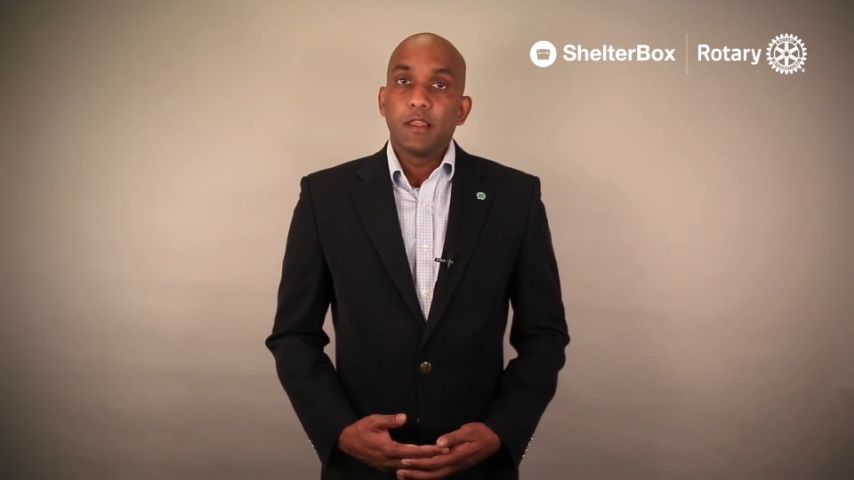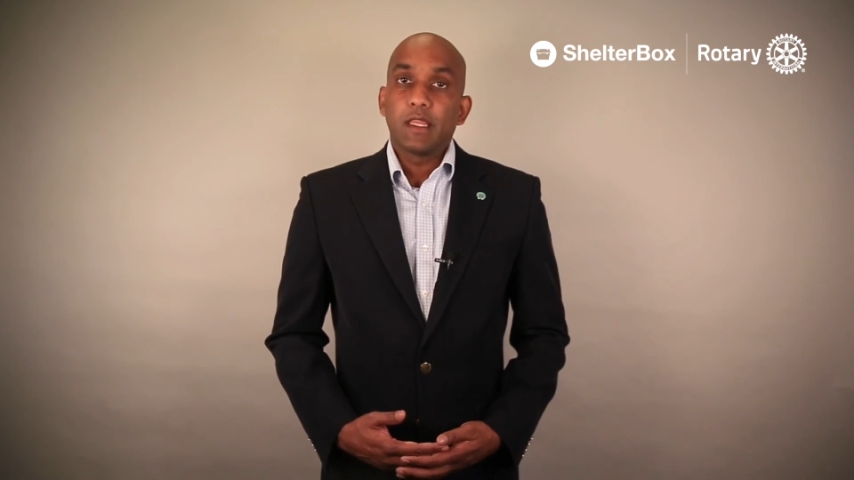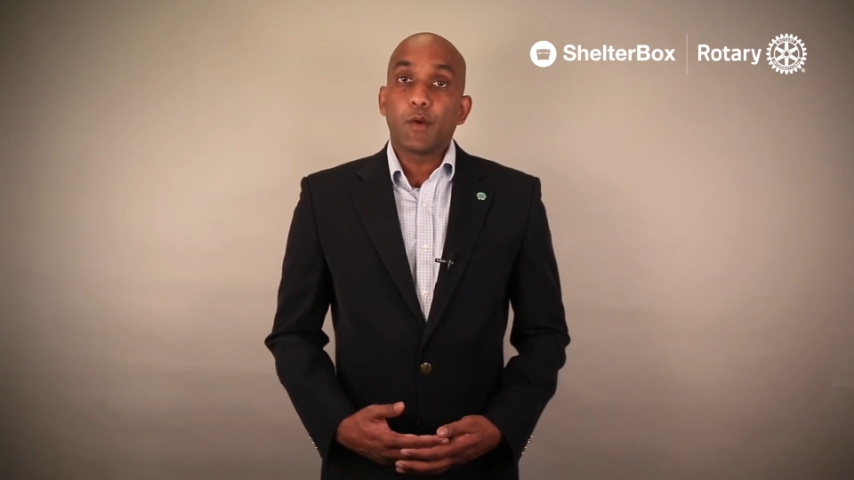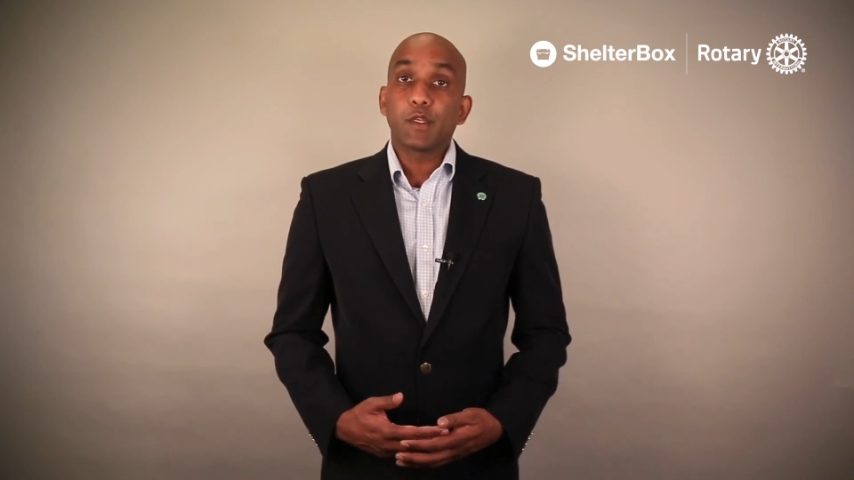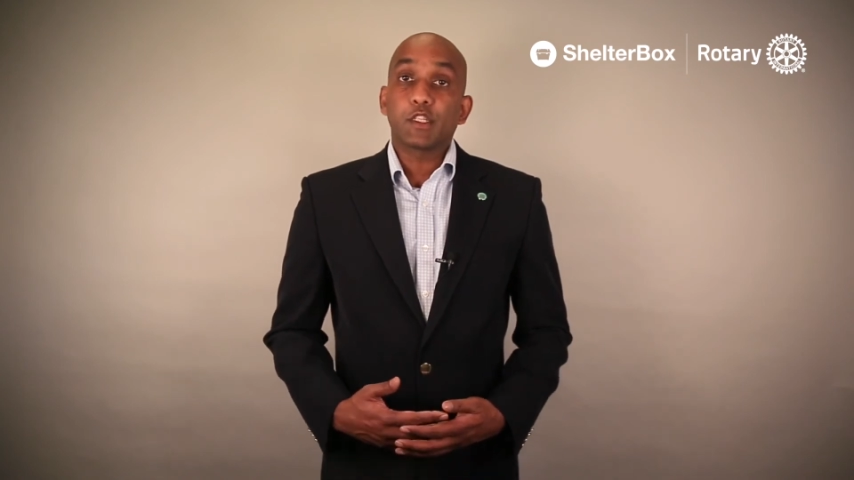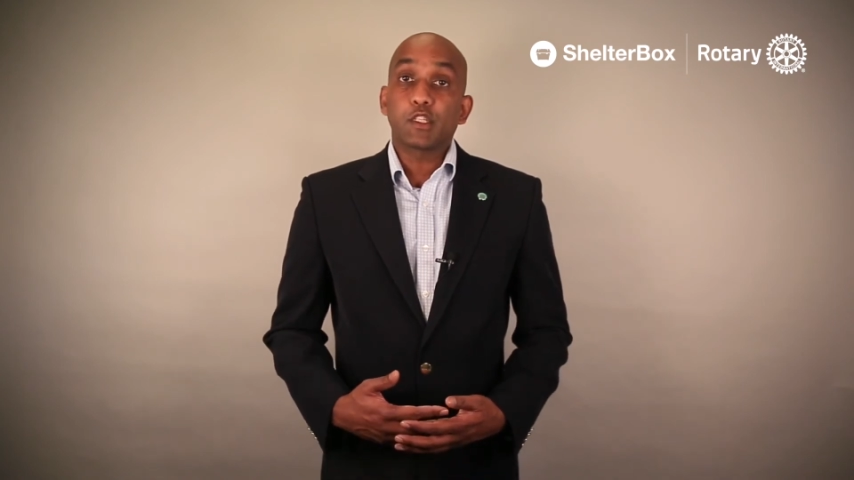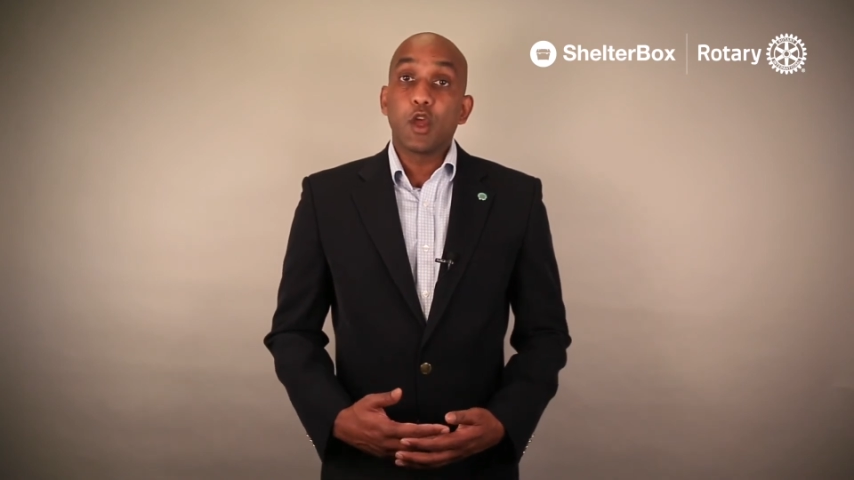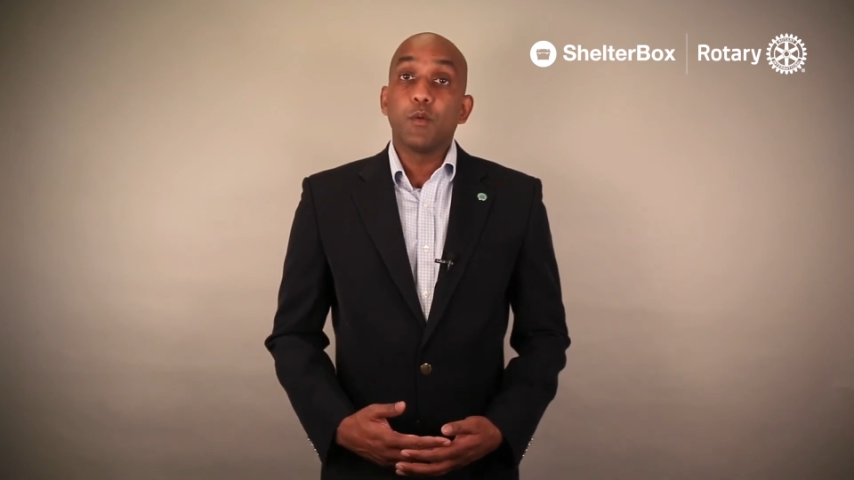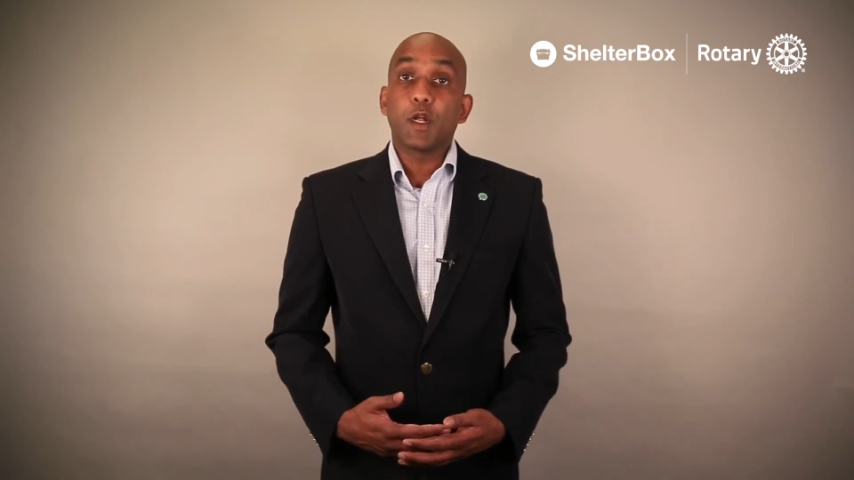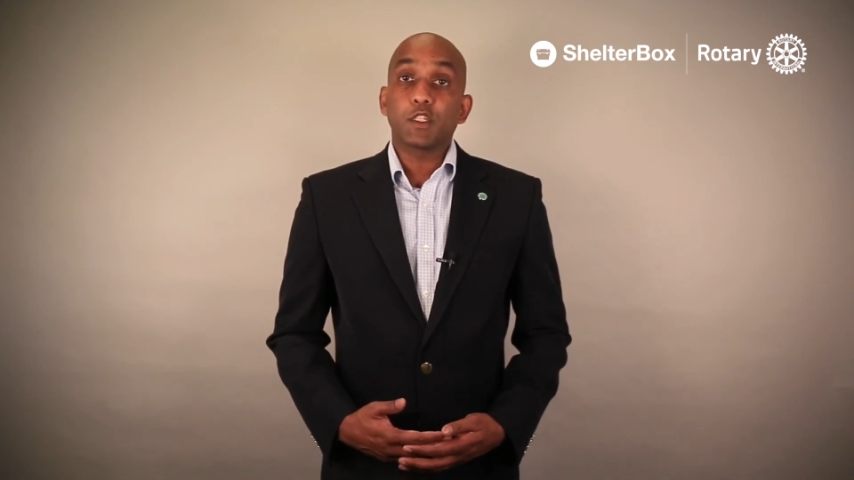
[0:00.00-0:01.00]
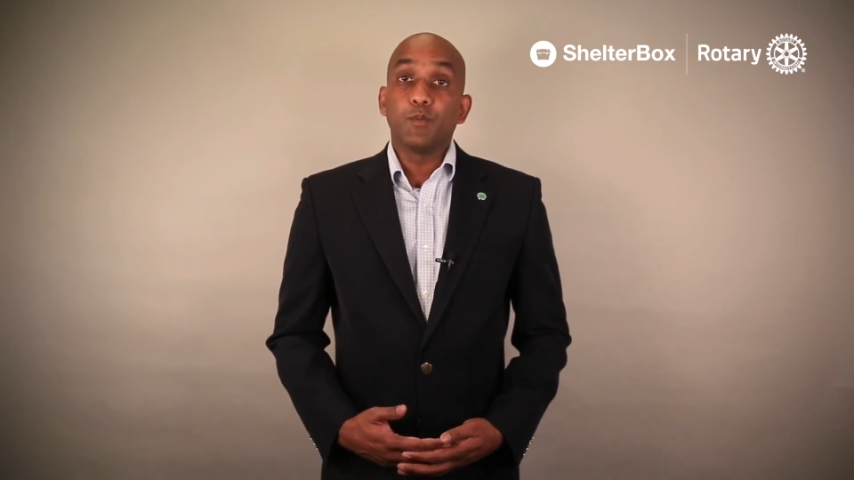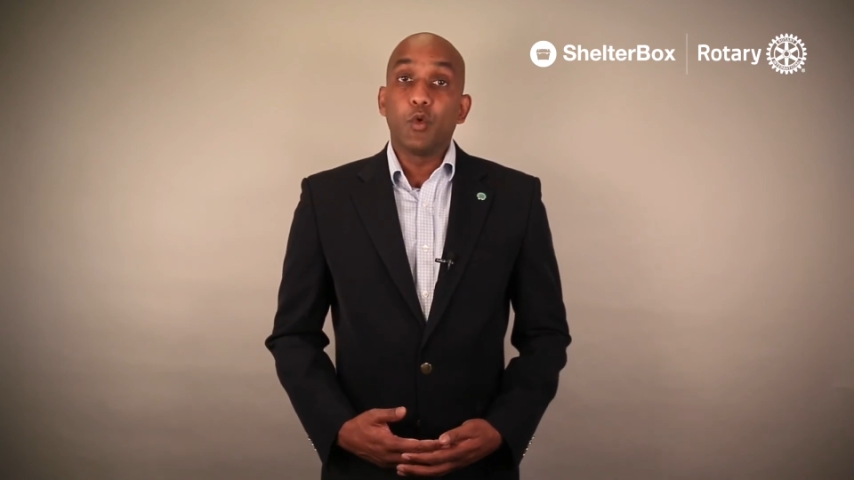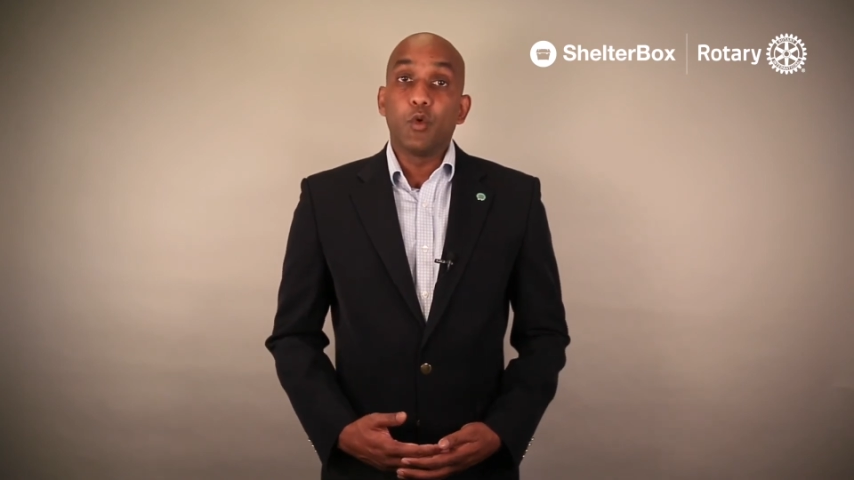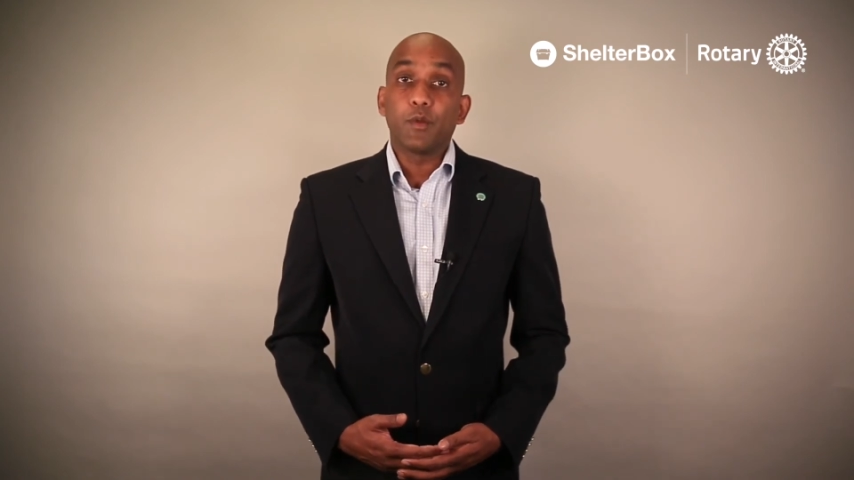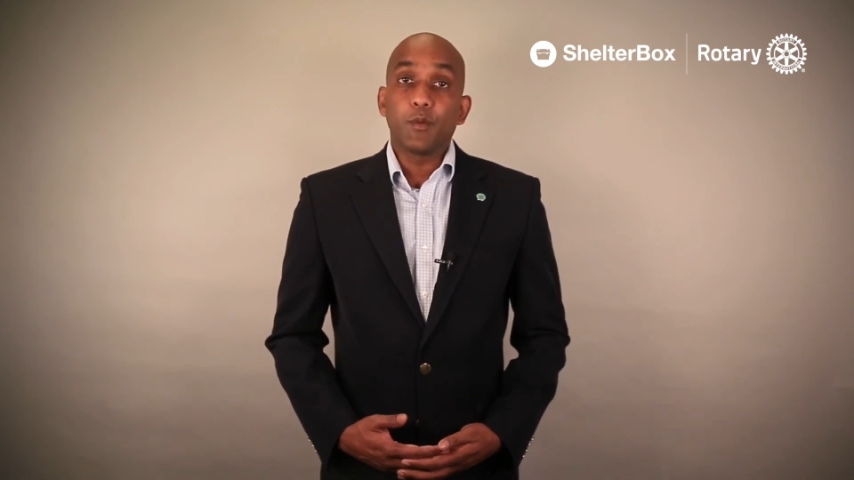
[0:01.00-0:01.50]
There is so much
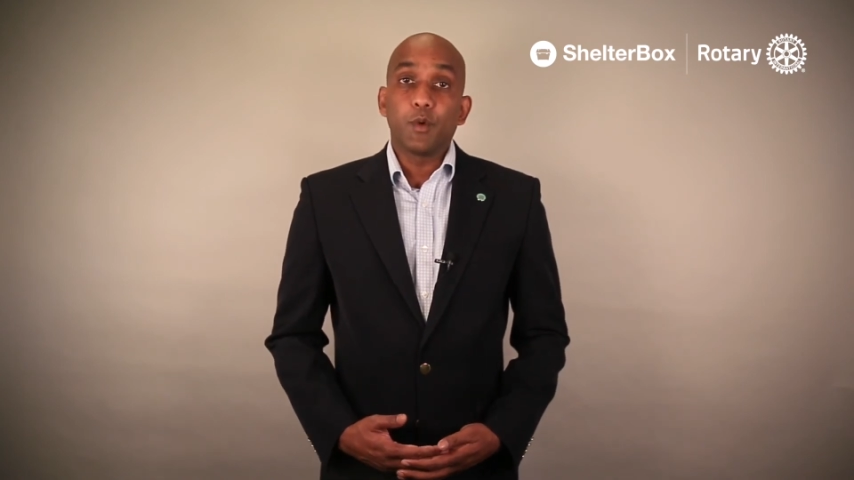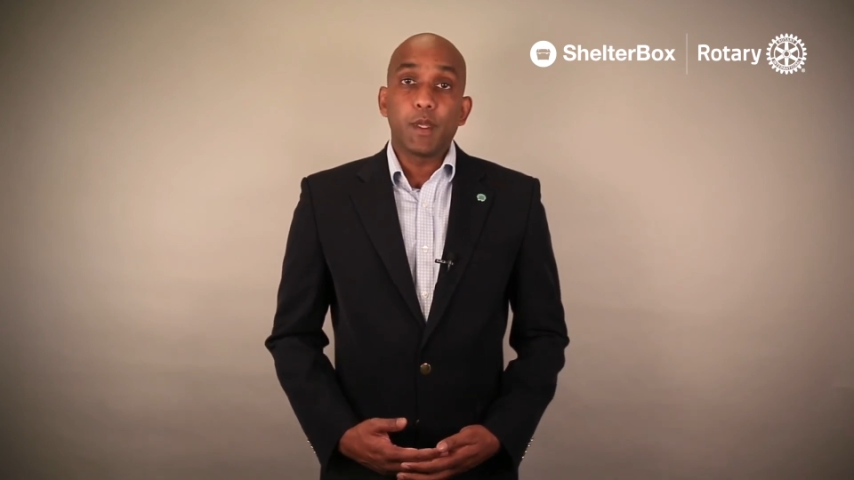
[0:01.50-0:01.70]
more that will